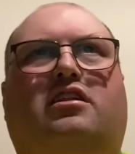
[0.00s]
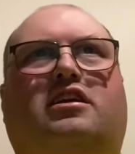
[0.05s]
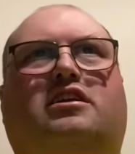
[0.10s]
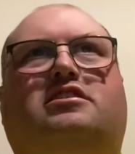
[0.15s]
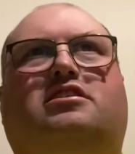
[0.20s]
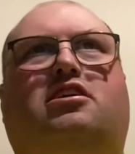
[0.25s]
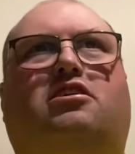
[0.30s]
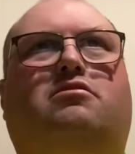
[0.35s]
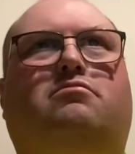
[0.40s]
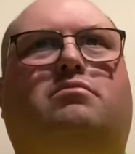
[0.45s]

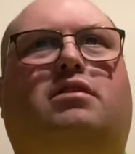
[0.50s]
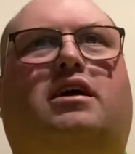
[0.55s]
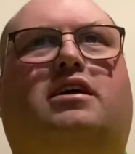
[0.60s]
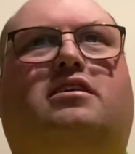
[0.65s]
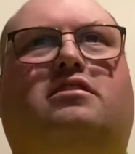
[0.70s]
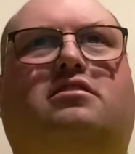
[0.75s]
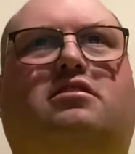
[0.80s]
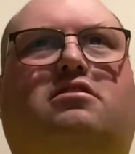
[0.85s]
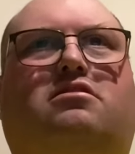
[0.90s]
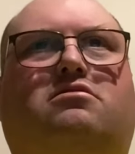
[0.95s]
Let's hope they
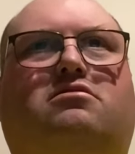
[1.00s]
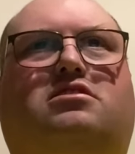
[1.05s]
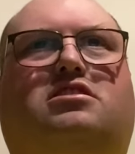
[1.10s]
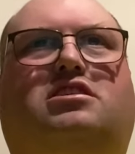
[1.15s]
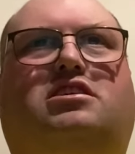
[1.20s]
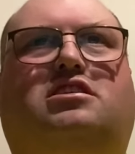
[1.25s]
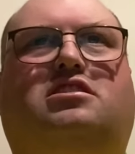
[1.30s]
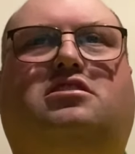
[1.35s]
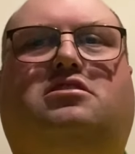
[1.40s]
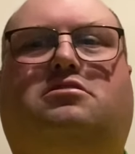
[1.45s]
can
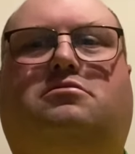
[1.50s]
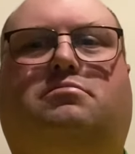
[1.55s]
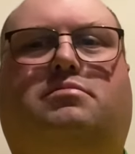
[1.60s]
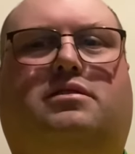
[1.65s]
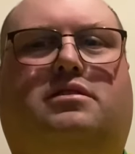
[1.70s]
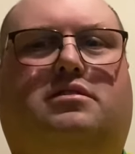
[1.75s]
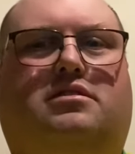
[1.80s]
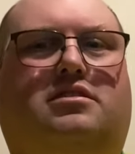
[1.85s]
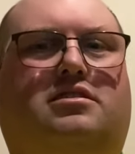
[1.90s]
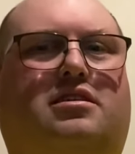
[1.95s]
continue,
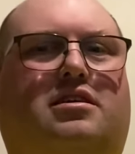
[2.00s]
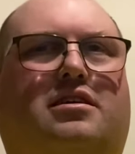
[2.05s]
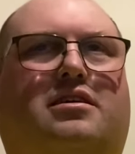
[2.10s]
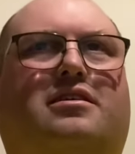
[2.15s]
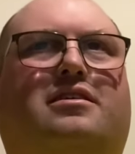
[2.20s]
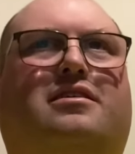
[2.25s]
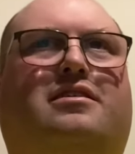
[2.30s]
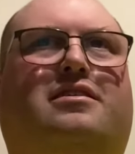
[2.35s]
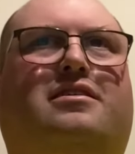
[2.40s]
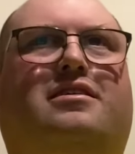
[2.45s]
because
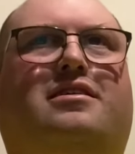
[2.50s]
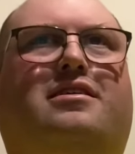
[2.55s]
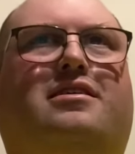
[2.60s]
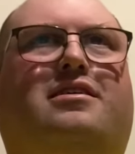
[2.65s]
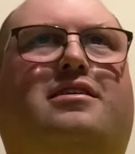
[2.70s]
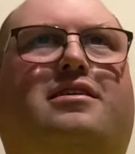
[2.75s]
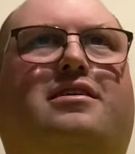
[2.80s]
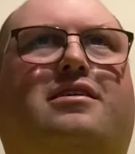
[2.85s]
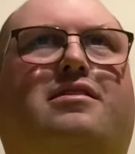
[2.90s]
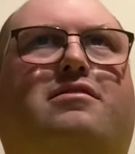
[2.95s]

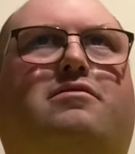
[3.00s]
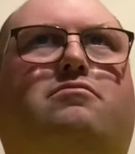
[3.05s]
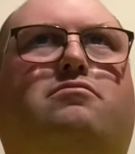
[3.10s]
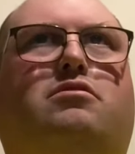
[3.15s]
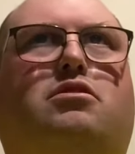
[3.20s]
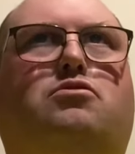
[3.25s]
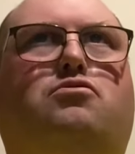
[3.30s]
we